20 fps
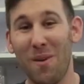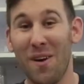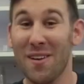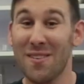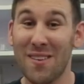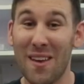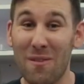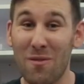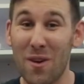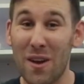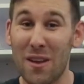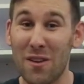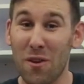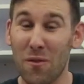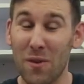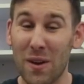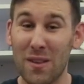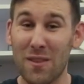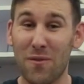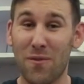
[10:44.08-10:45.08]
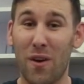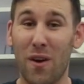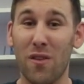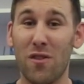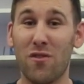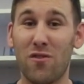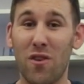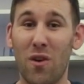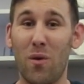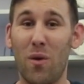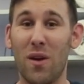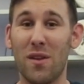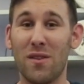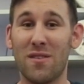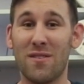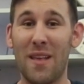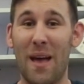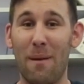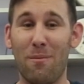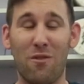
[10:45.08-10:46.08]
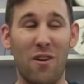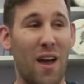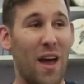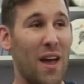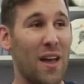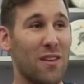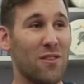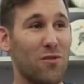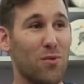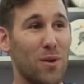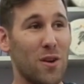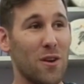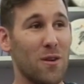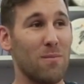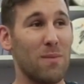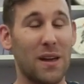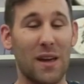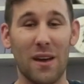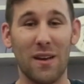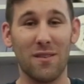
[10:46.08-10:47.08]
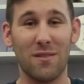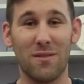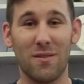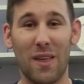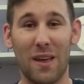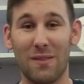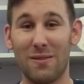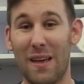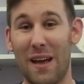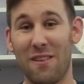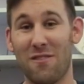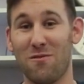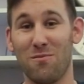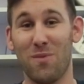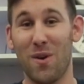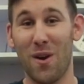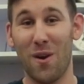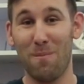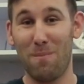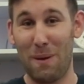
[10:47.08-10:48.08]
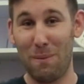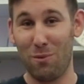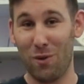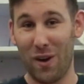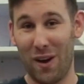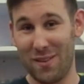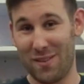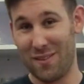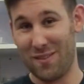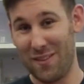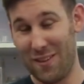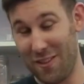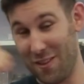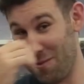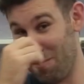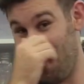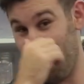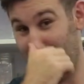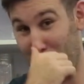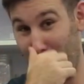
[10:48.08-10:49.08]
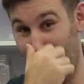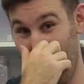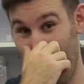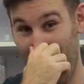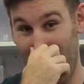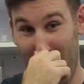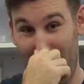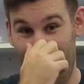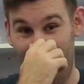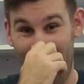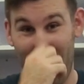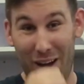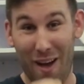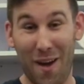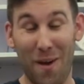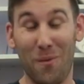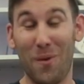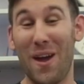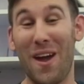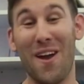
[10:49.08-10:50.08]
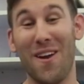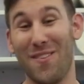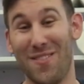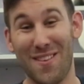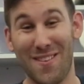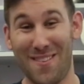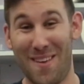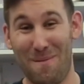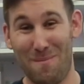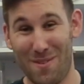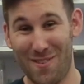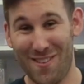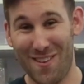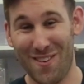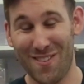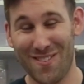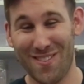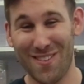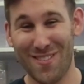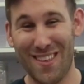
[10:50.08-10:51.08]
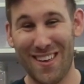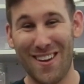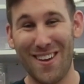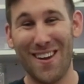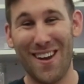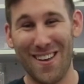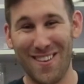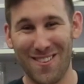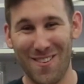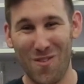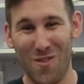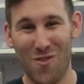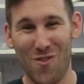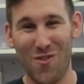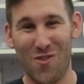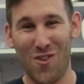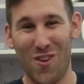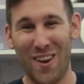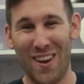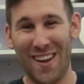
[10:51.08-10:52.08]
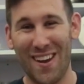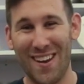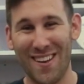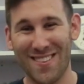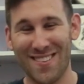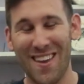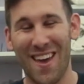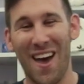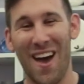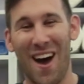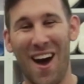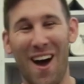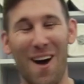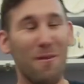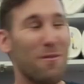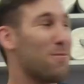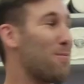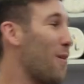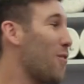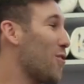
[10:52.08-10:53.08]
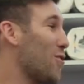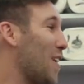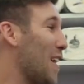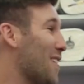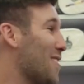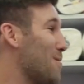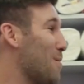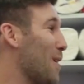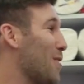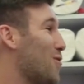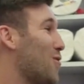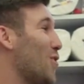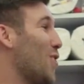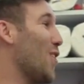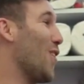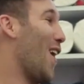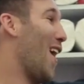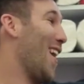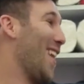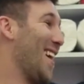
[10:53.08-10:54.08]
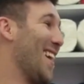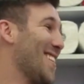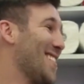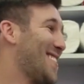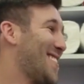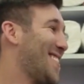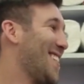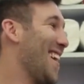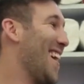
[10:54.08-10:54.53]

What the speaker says: Ross Everett, and don't forget to follow the show on Snapchat and Twitter because like that's where people got to see this before we aired this episode. So thank you guys so much for joining us. Special thanks to my studio audience.